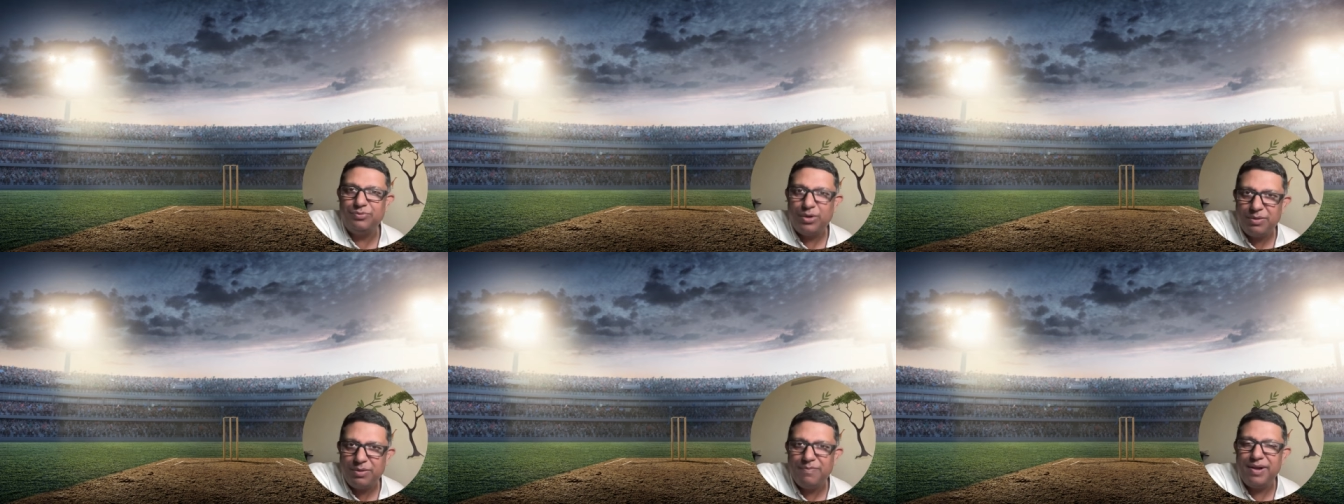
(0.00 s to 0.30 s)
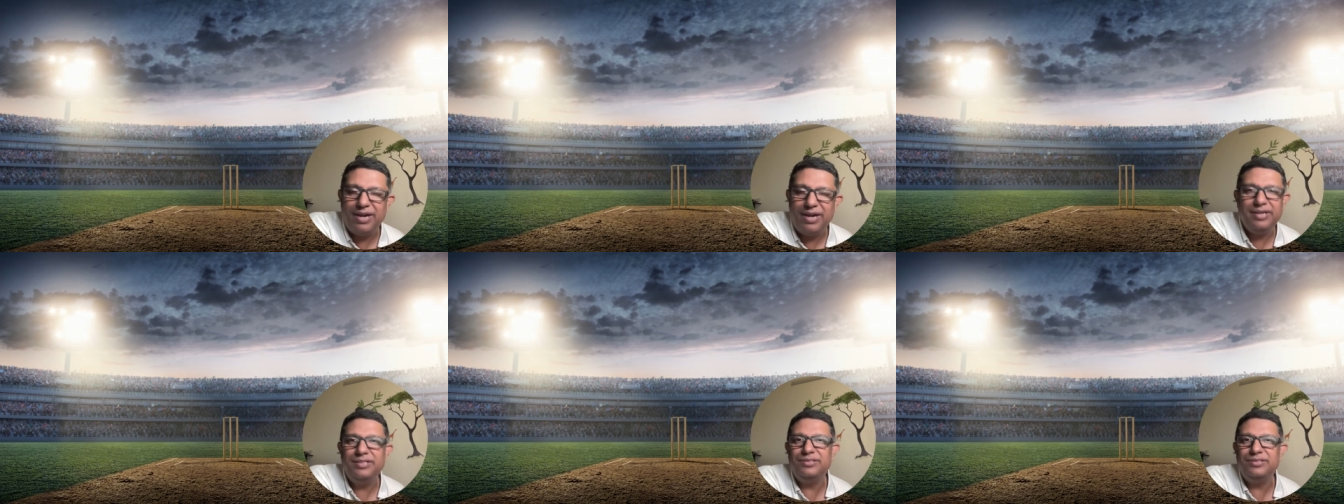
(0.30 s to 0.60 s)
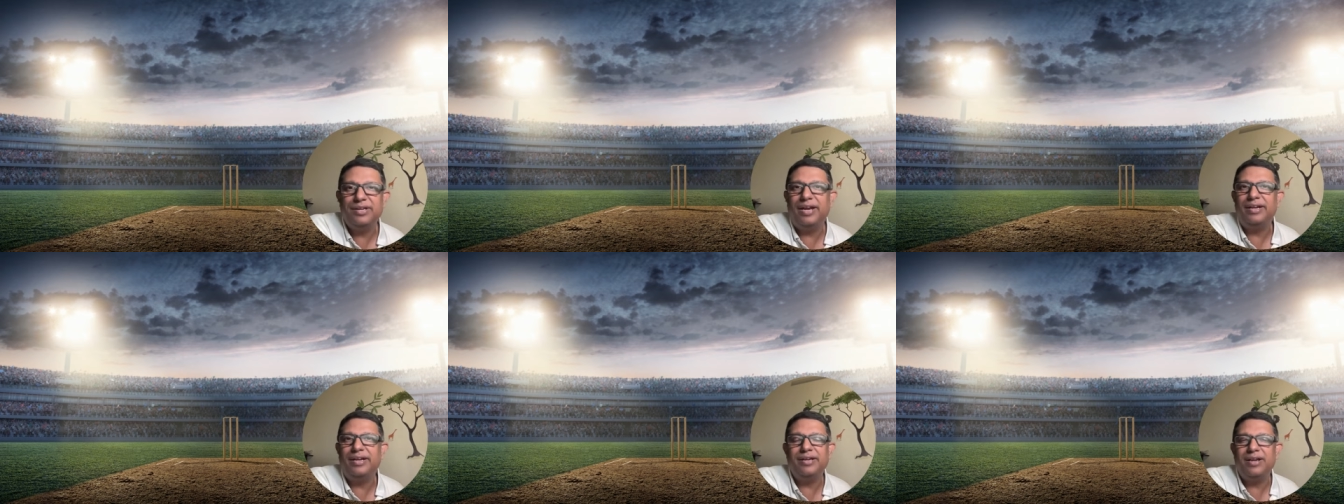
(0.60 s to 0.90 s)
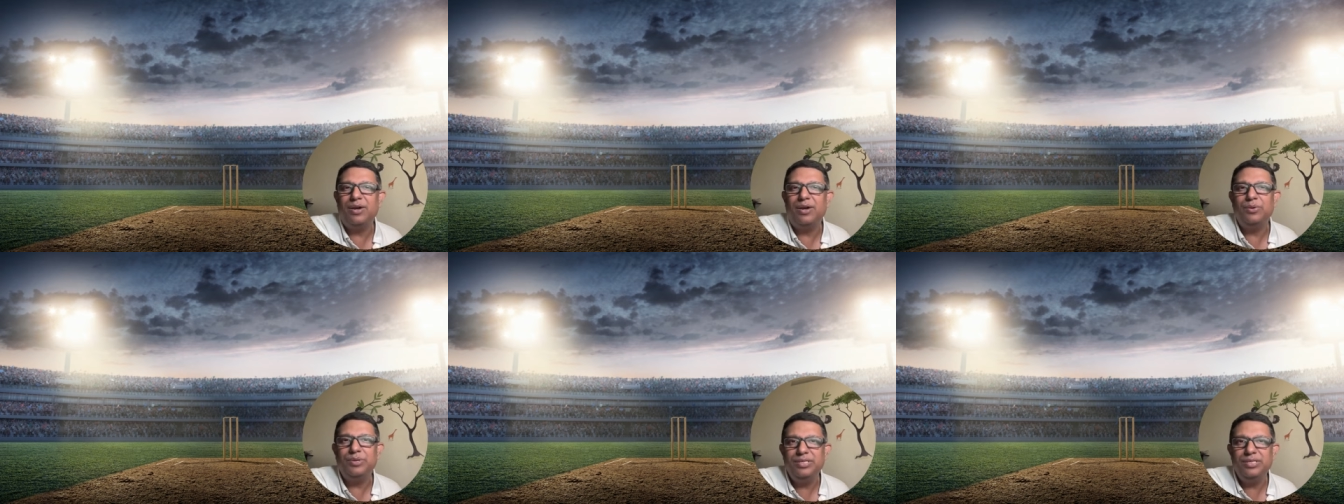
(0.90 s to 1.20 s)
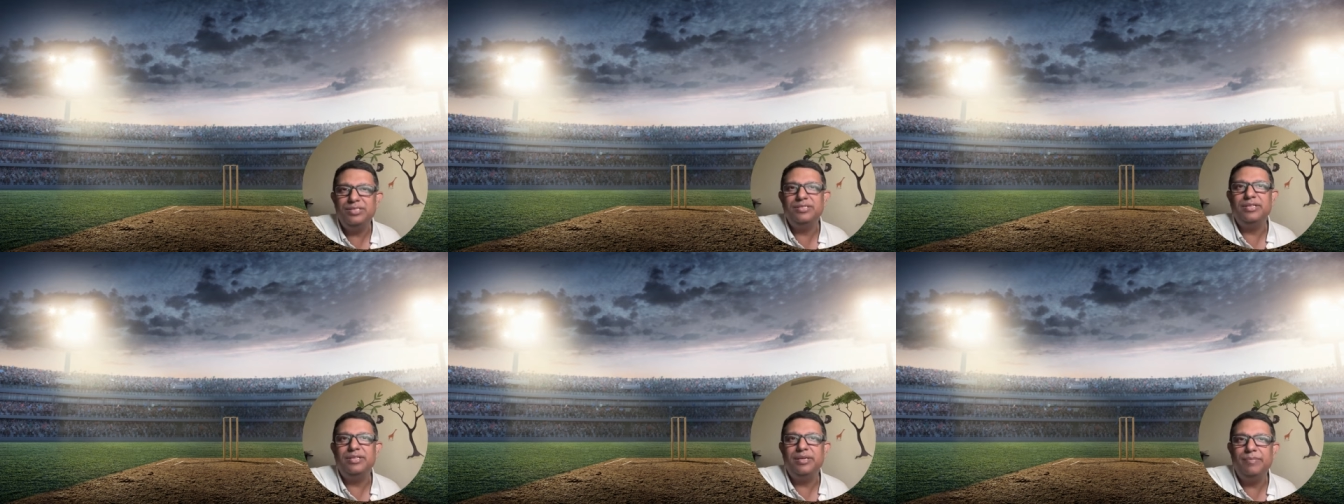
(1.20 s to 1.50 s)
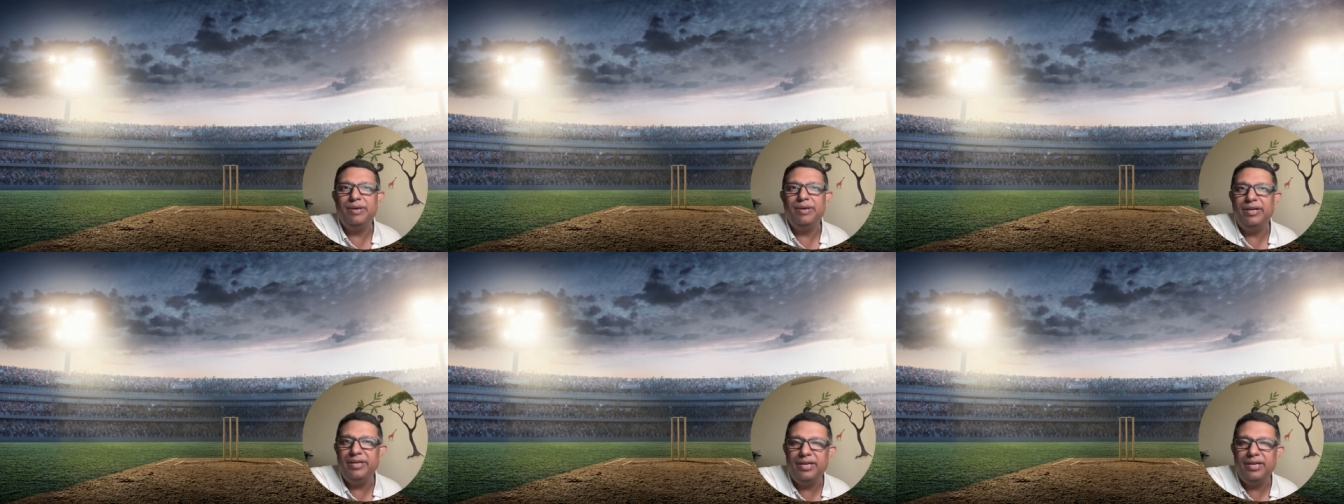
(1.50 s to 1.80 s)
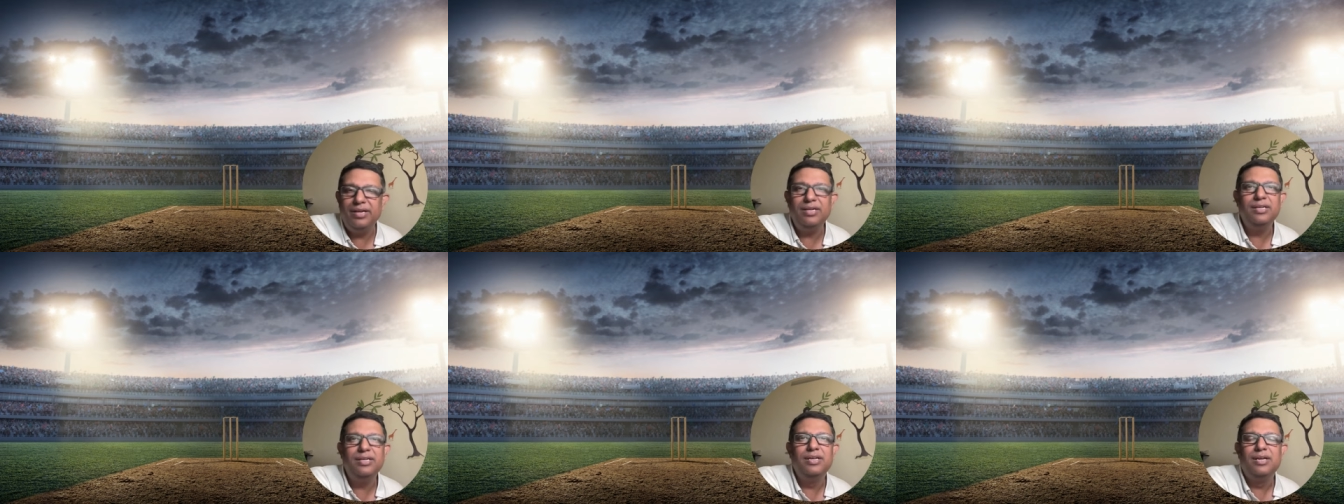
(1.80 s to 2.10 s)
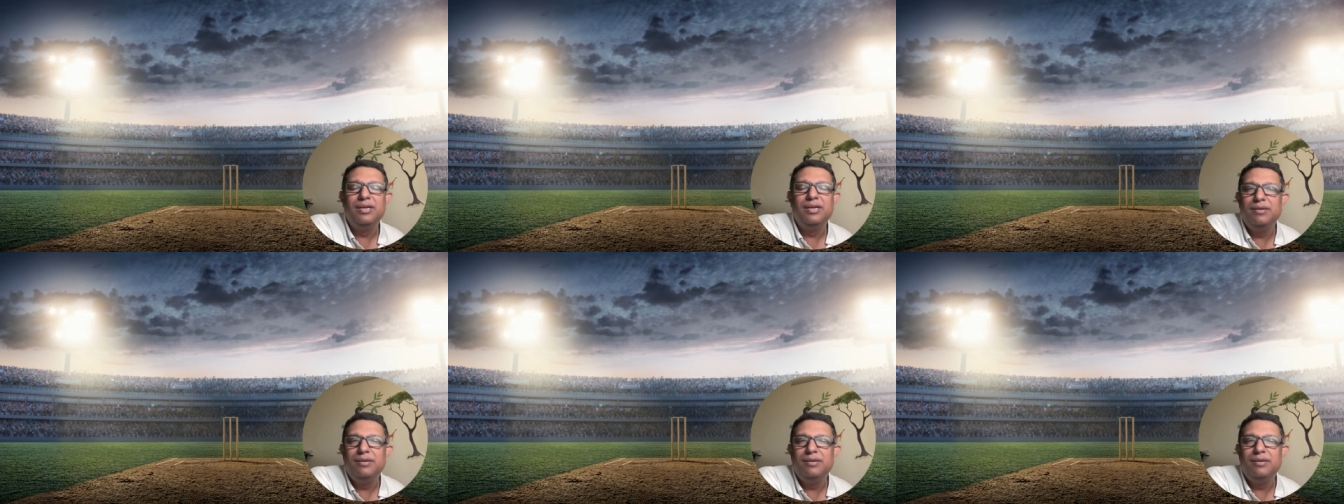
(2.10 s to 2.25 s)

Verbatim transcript: What matters right now is Team India